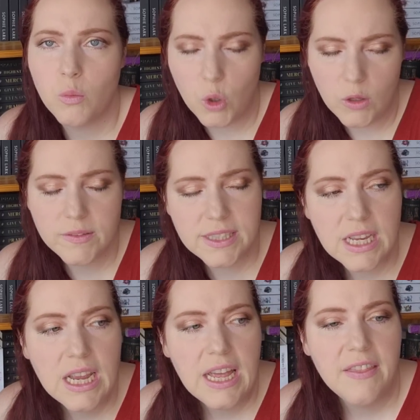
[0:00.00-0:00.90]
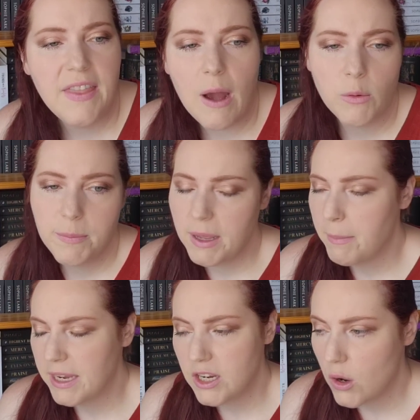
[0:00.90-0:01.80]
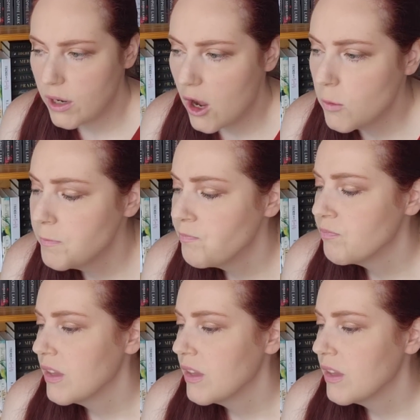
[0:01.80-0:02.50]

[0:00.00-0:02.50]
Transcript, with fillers: wolves that would be a big no-no.